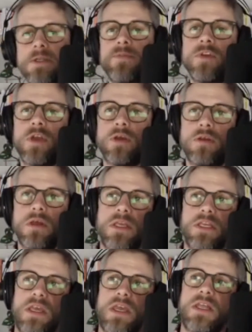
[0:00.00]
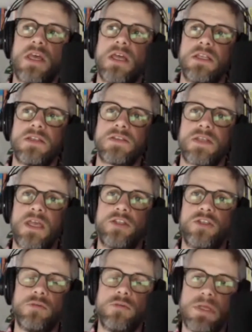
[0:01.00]
And it's that
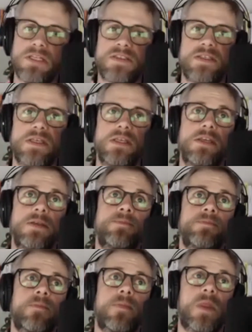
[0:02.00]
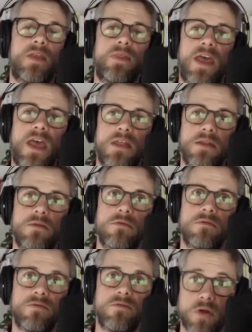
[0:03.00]
humility and that
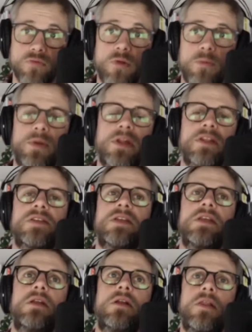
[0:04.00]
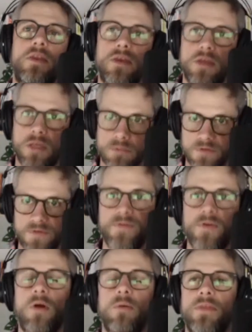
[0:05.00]
vulnerability that comes
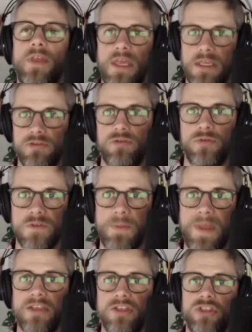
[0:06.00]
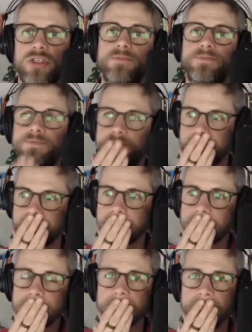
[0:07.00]
from that introspection
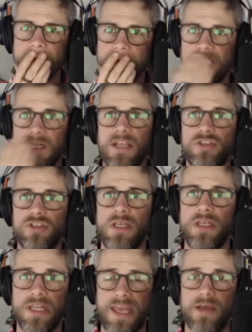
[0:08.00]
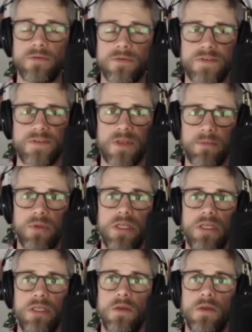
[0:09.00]
that actually allows somebody,